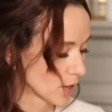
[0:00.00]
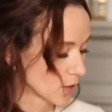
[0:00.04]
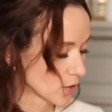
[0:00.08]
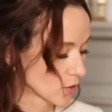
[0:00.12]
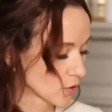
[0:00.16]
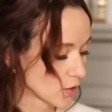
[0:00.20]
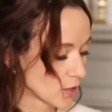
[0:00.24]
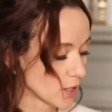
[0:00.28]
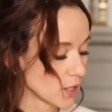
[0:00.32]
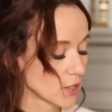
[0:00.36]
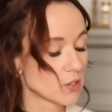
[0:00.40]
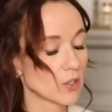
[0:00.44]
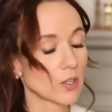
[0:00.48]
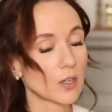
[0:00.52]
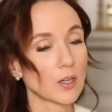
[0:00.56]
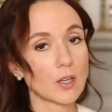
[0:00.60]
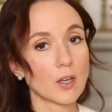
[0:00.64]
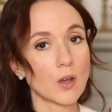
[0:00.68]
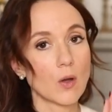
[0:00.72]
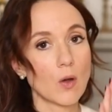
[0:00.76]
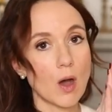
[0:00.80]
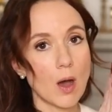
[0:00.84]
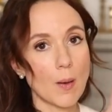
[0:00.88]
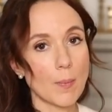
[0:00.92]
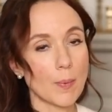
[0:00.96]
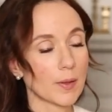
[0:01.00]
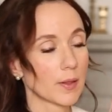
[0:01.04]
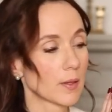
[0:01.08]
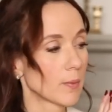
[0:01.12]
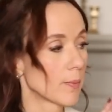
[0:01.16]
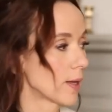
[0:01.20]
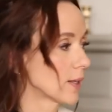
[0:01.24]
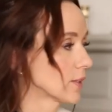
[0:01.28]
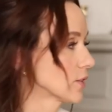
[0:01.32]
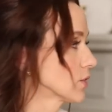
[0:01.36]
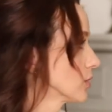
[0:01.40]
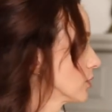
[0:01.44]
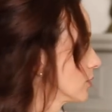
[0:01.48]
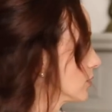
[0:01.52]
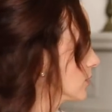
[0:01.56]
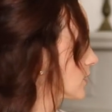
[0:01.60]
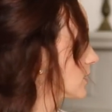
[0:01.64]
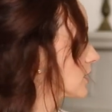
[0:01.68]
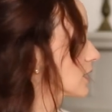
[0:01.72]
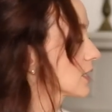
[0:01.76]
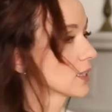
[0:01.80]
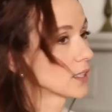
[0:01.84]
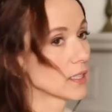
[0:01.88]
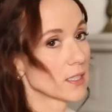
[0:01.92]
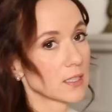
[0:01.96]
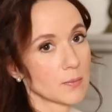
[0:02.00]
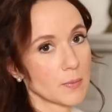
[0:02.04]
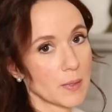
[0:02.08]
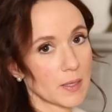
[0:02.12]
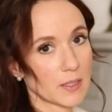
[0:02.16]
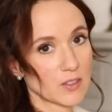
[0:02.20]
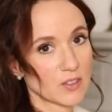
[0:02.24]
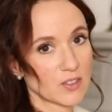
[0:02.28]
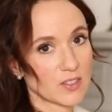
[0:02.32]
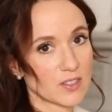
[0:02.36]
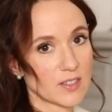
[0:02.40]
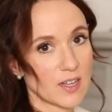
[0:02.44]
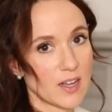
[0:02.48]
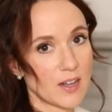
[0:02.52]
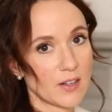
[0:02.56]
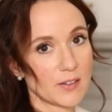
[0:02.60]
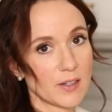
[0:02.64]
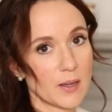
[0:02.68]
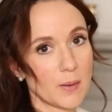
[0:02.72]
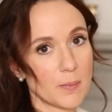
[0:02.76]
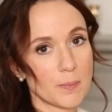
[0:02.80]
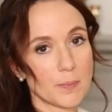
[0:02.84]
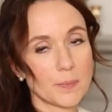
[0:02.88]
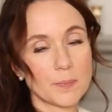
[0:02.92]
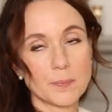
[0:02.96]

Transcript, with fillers: So these are going to go up on the mantle. Let's get this mantle styled up.